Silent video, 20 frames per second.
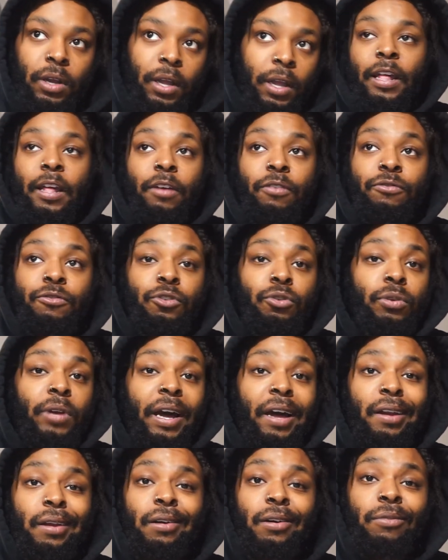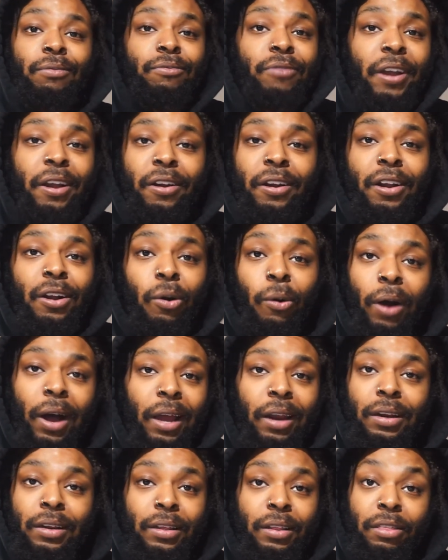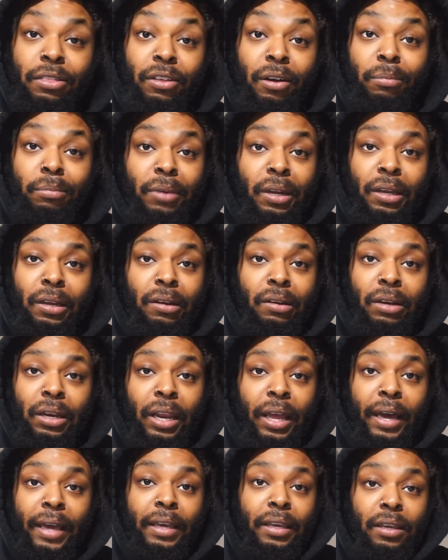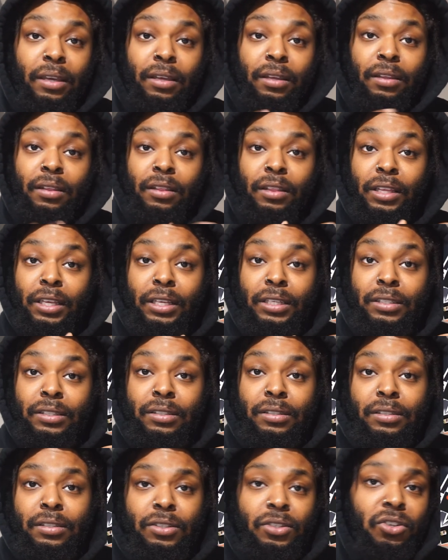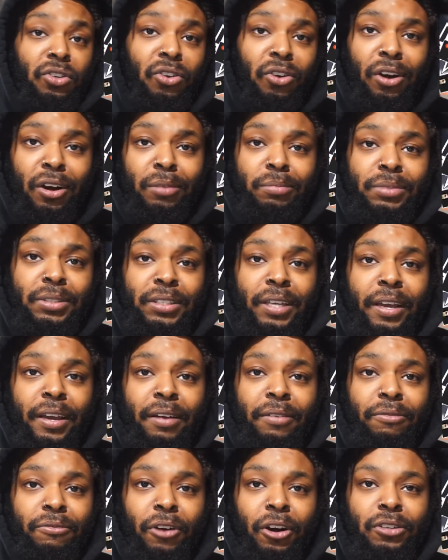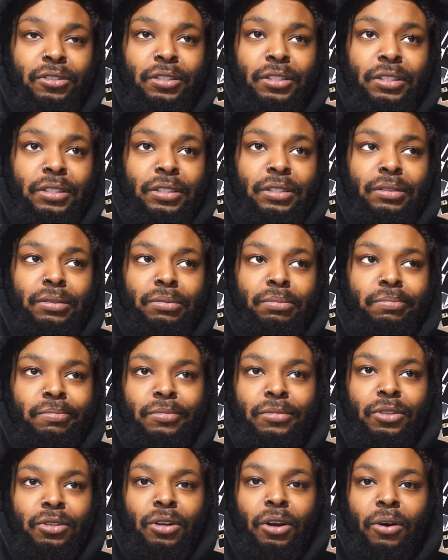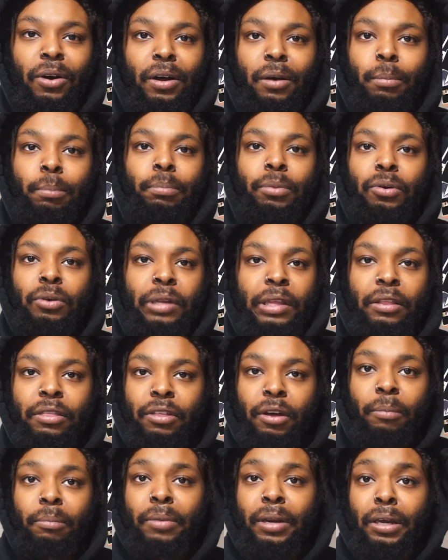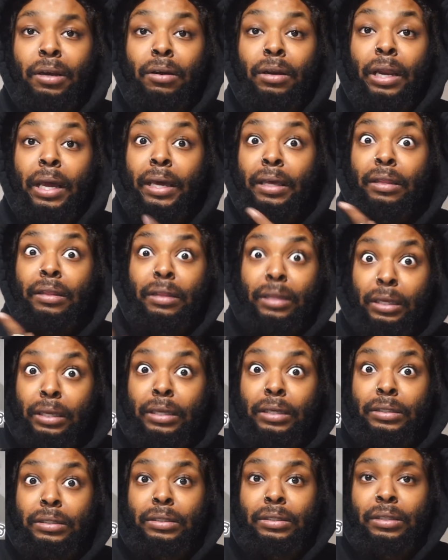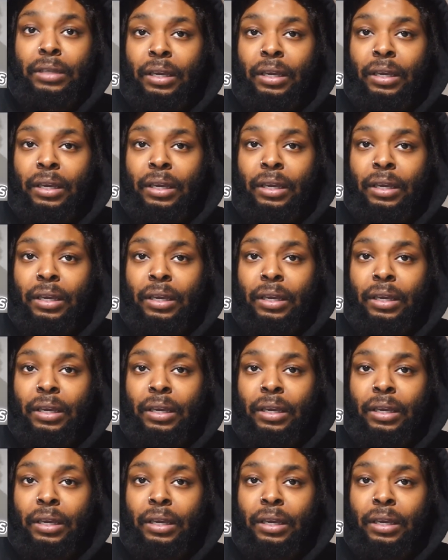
If you got a very quality thumbnail like this, you know what I'm saying, versus, you know, a booty thumbnail like this,